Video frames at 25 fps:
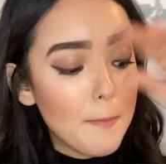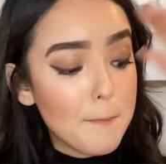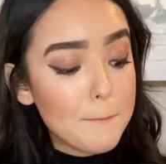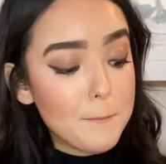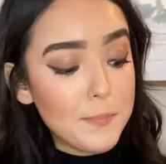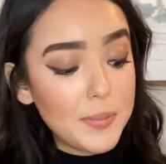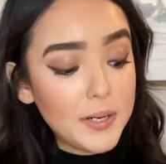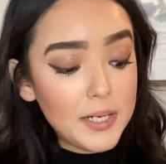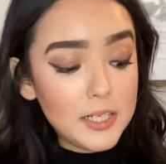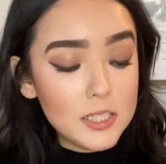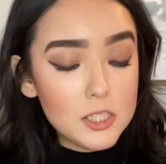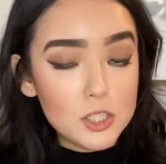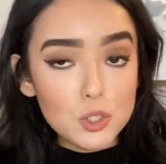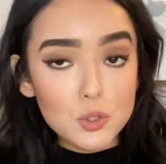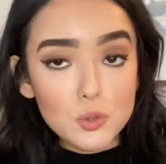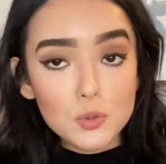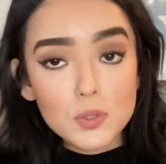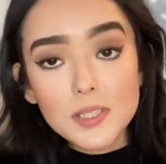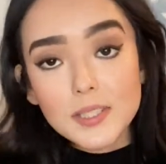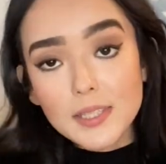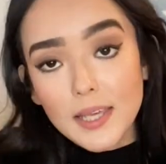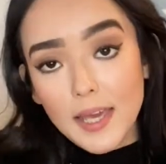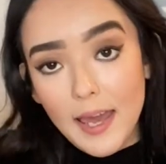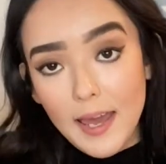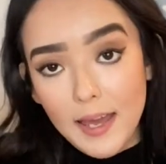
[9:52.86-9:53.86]
but I do
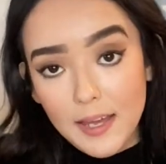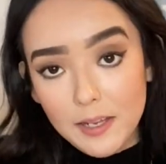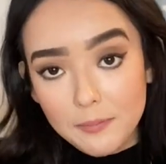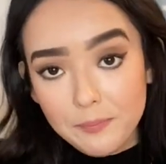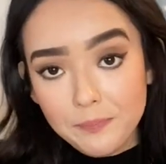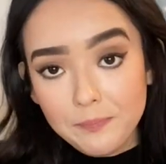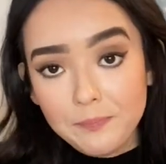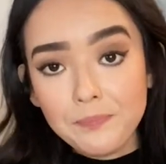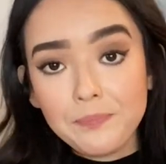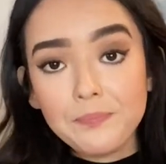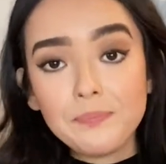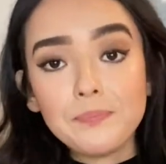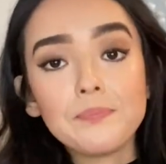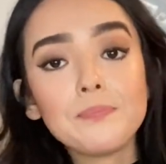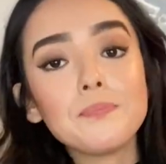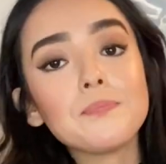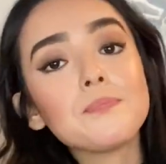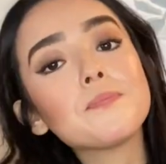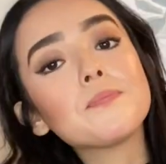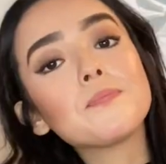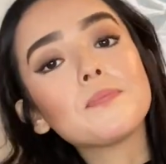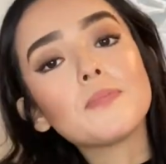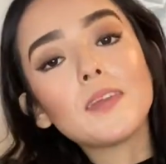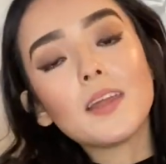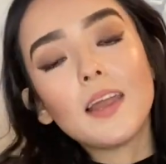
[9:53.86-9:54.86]
scan
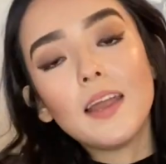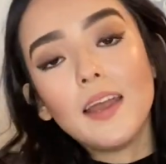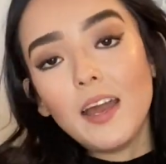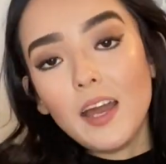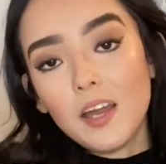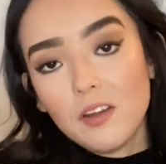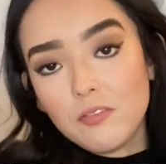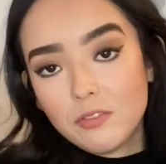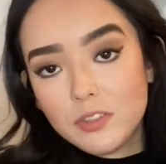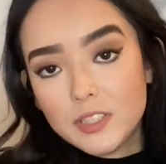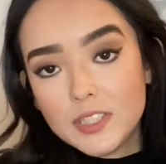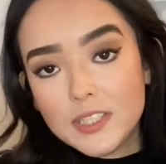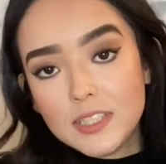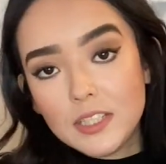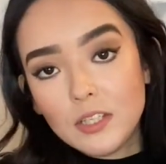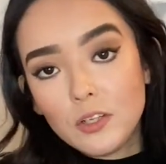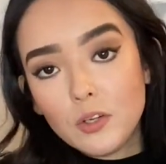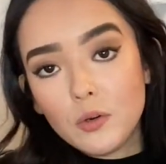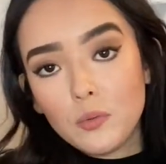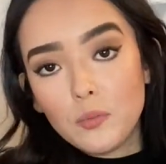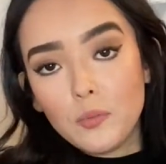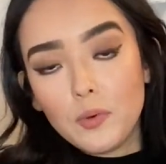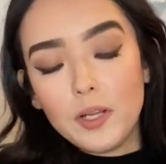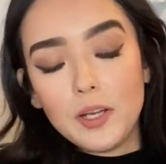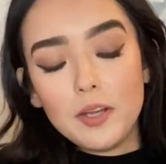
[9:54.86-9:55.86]
every
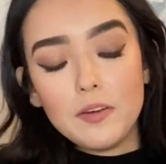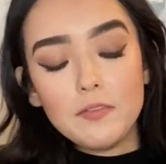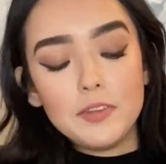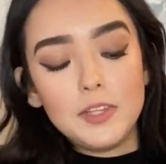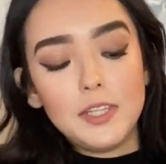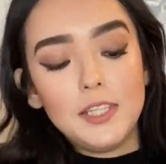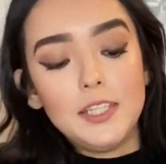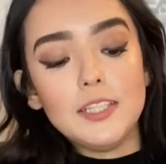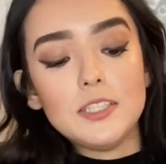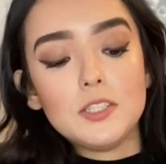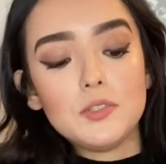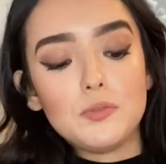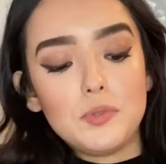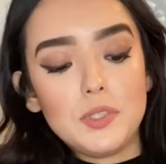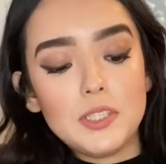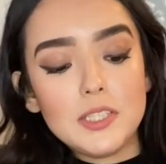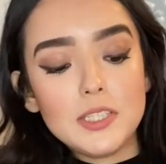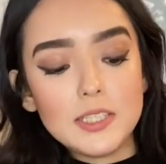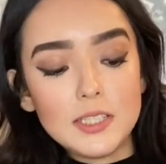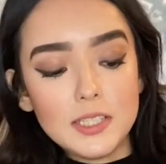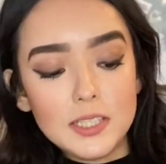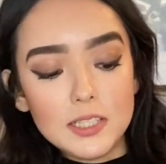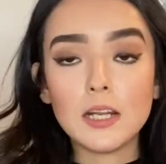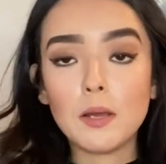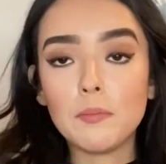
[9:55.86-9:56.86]
single one of these
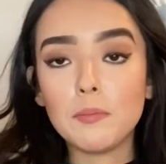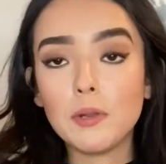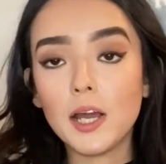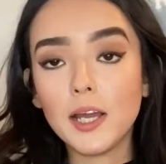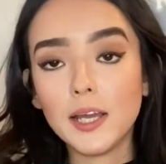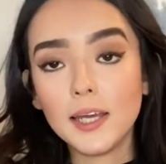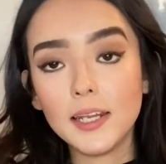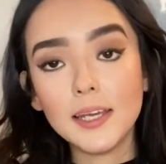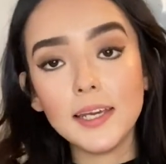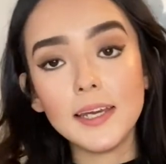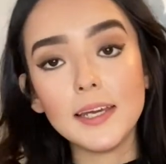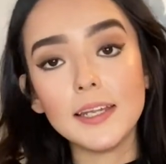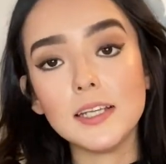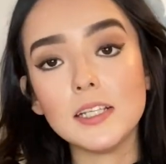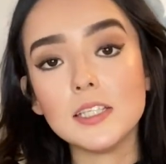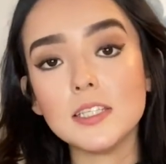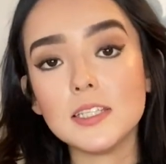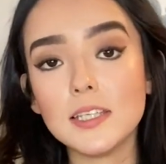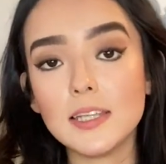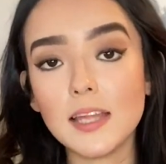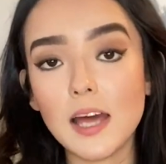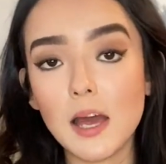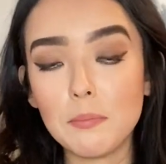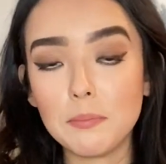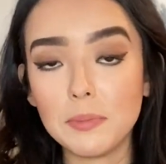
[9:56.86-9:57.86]
receipts. I'm not going to get into
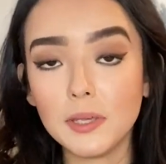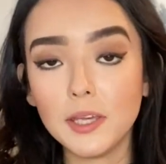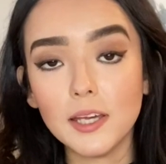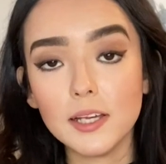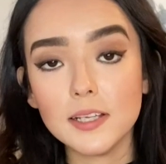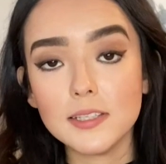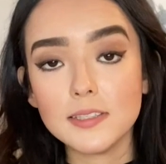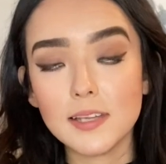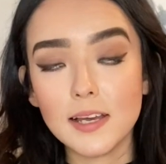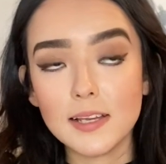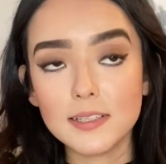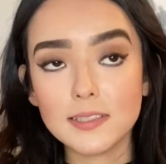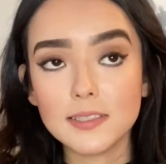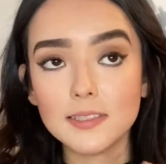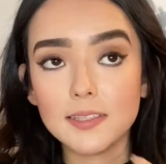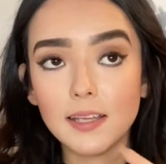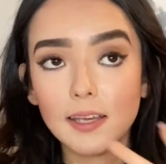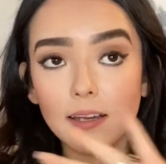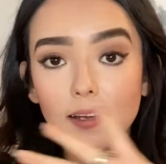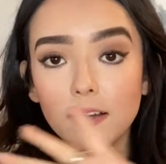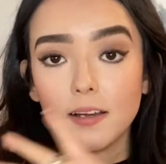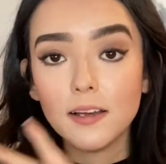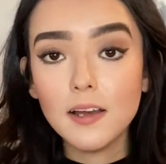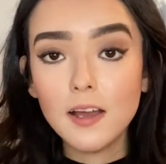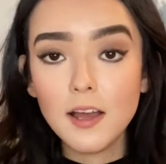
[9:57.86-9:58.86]
that because that's
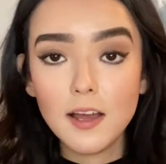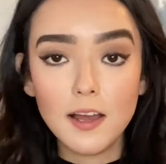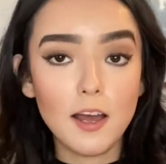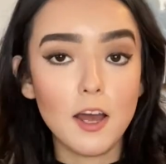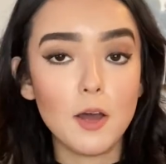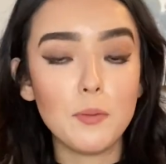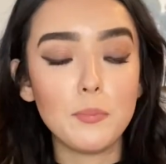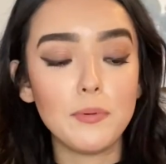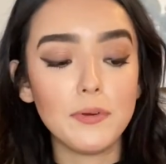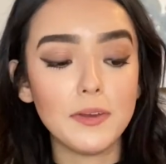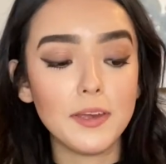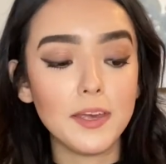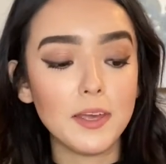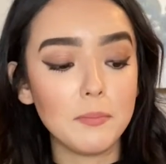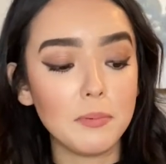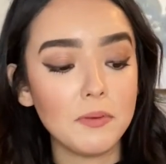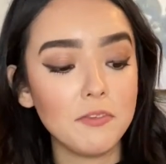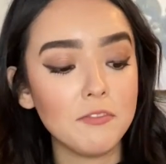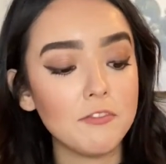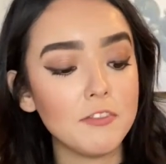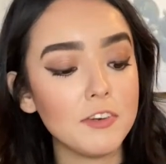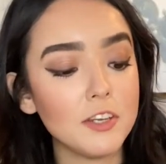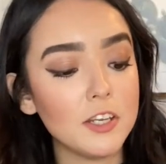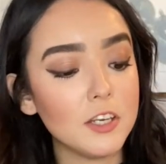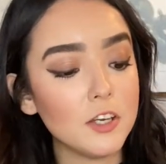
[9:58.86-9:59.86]
like a bookkeeping
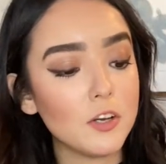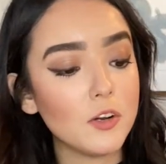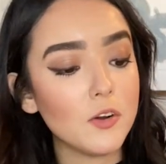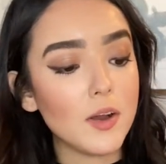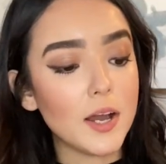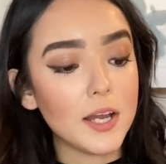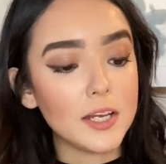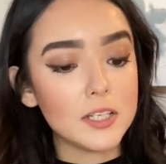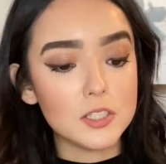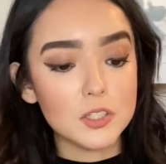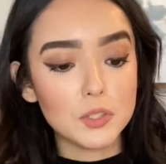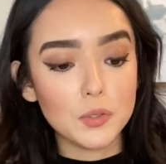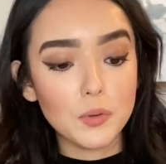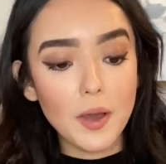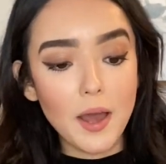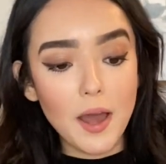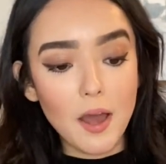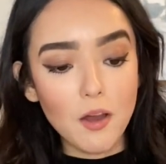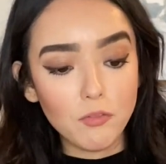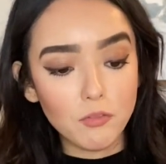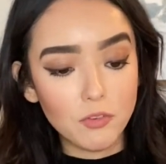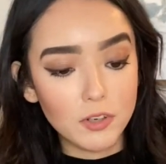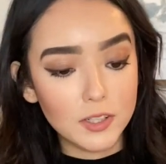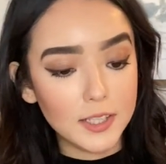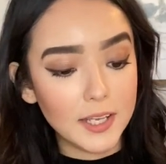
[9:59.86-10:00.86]
video. I do
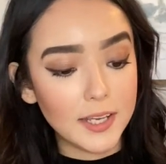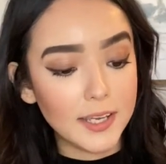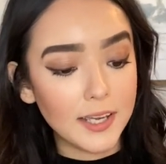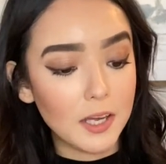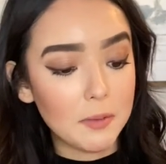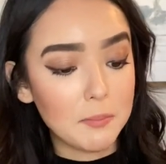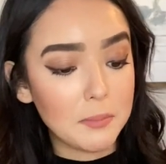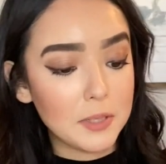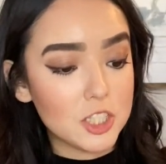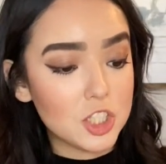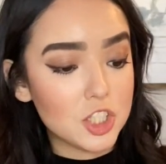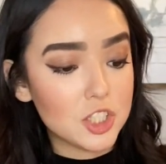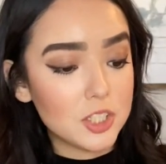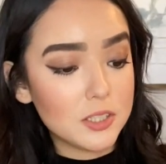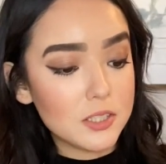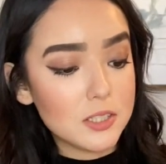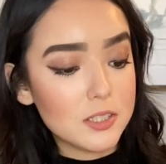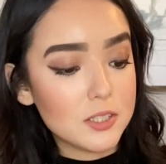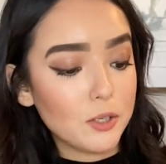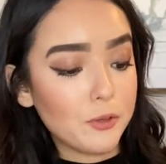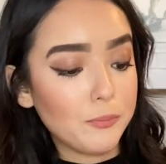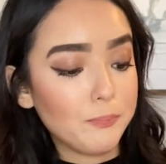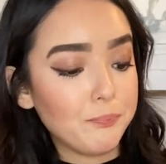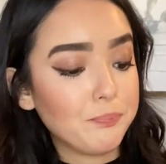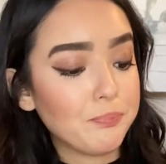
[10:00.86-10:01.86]
have one, like I mentioned,
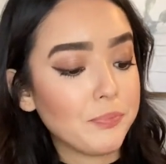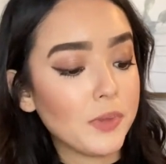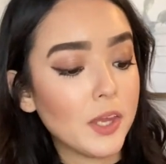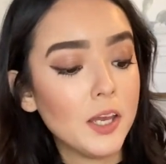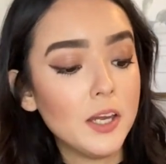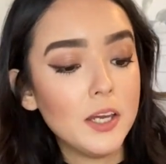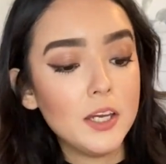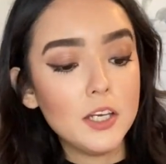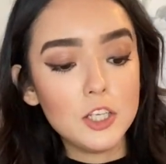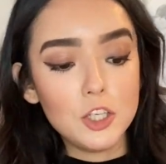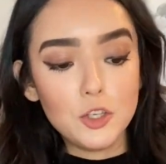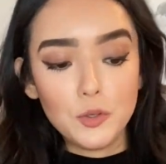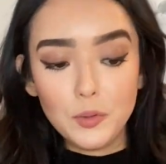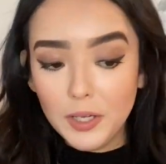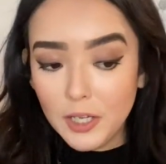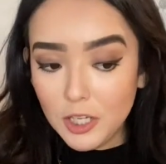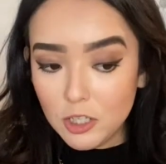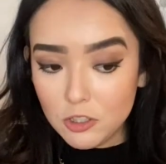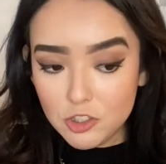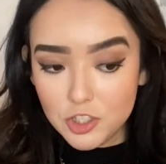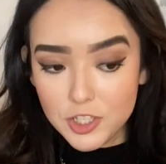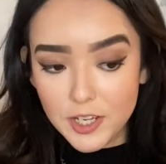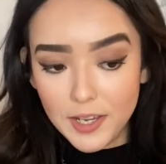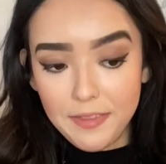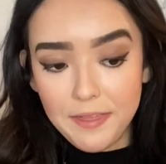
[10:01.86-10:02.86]
so you can go
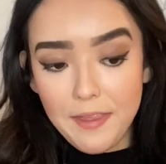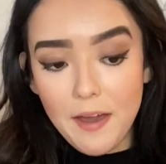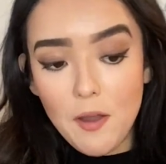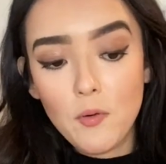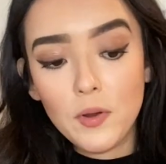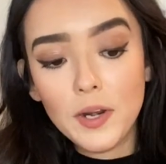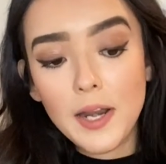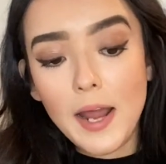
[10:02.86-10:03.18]
check that one